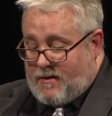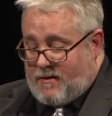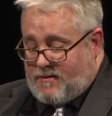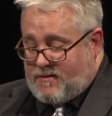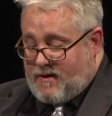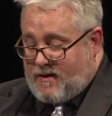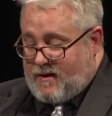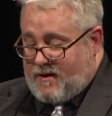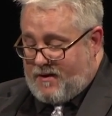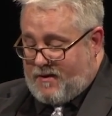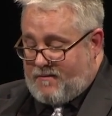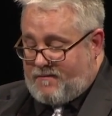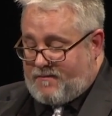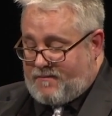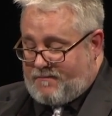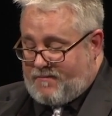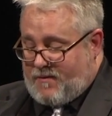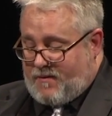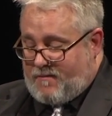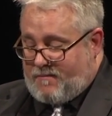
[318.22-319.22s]
Dahr,
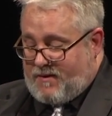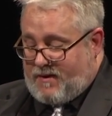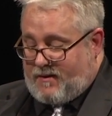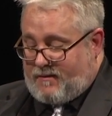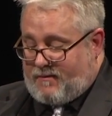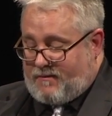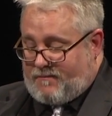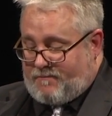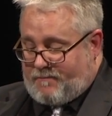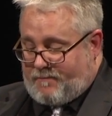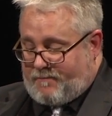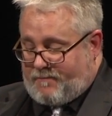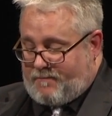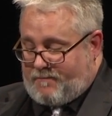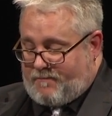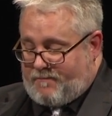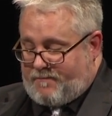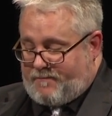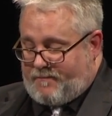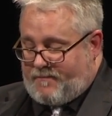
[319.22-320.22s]
you've heard me
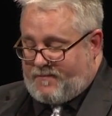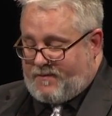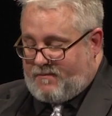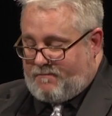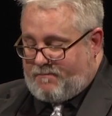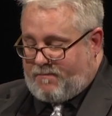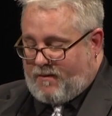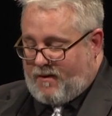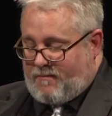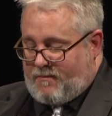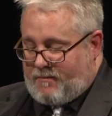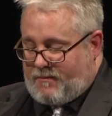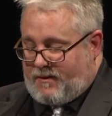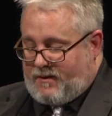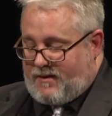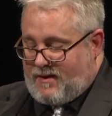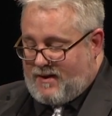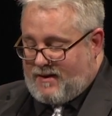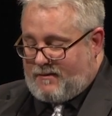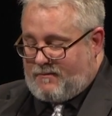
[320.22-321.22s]
probably
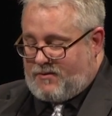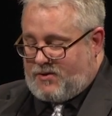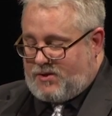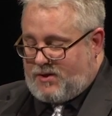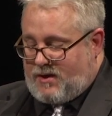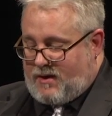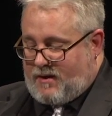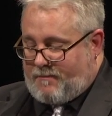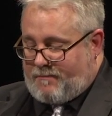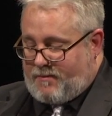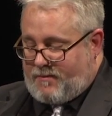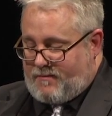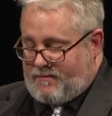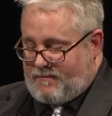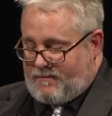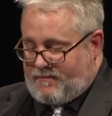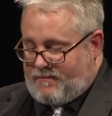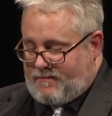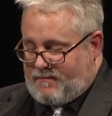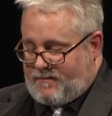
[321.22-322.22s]
not shut up
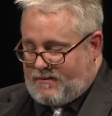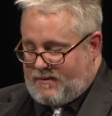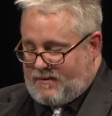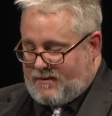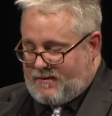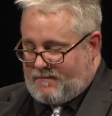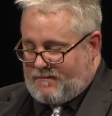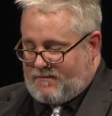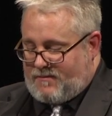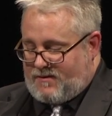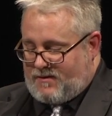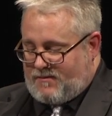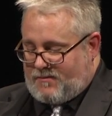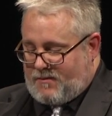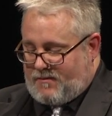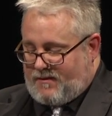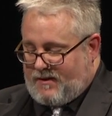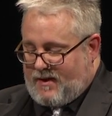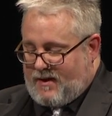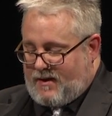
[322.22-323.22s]
since
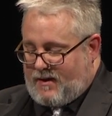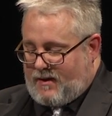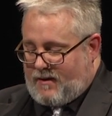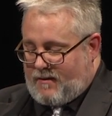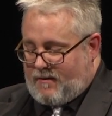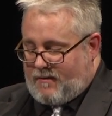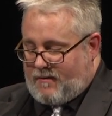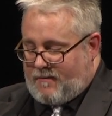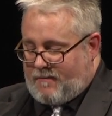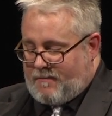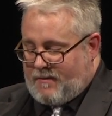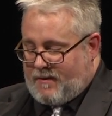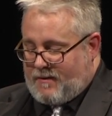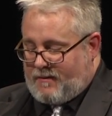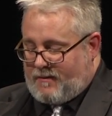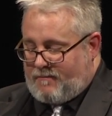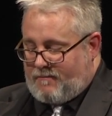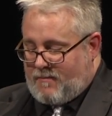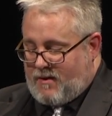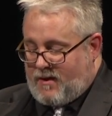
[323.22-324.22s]
we've gotten here
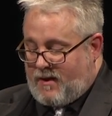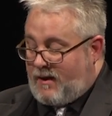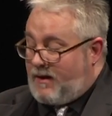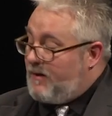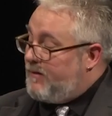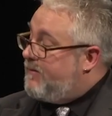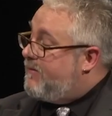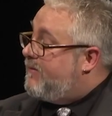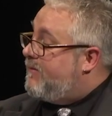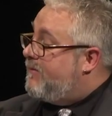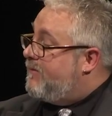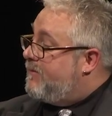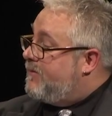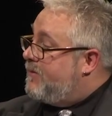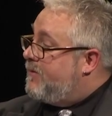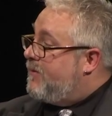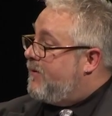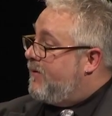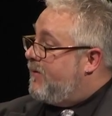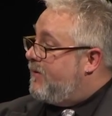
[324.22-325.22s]
about my
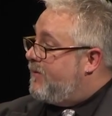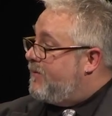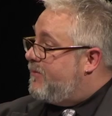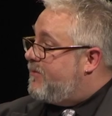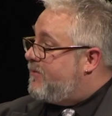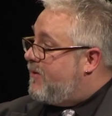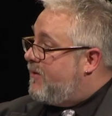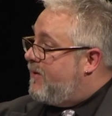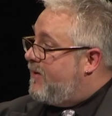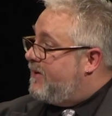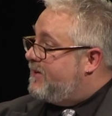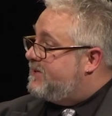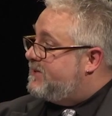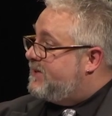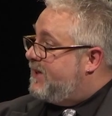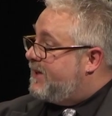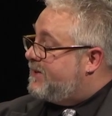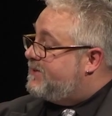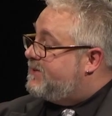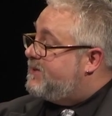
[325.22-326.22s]
little girl who's turning
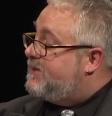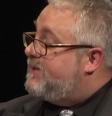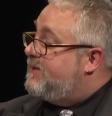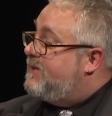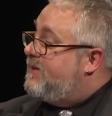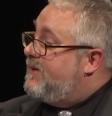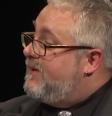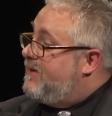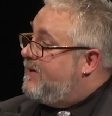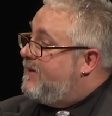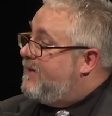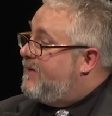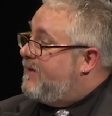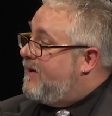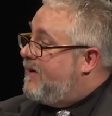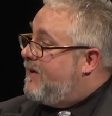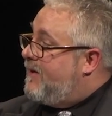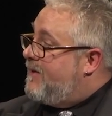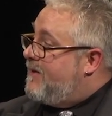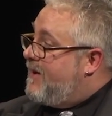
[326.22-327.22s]
6
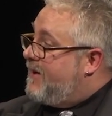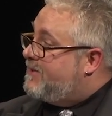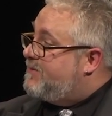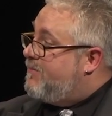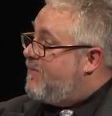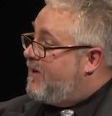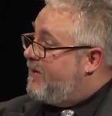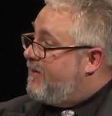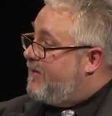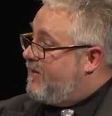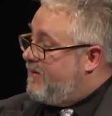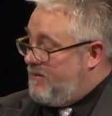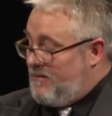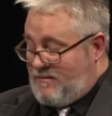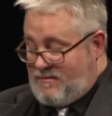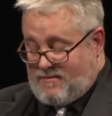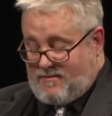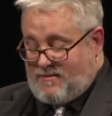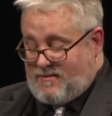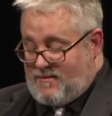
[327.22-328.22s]
next month,
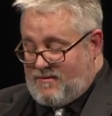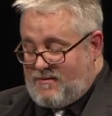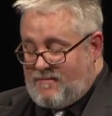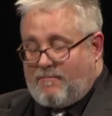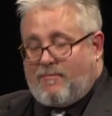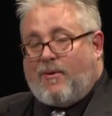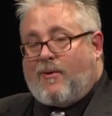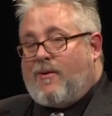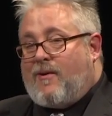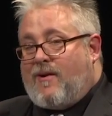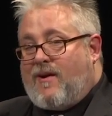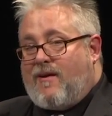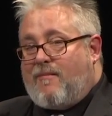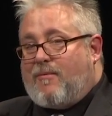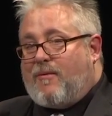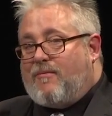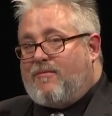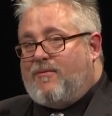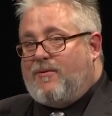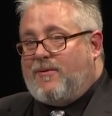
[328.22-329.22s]
born on
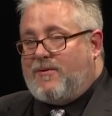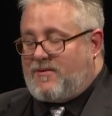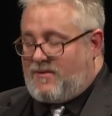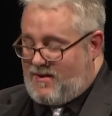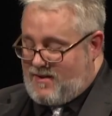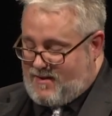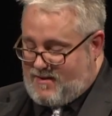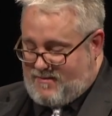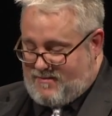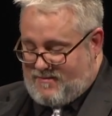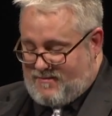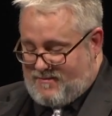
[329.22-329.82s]
April Fool's Day.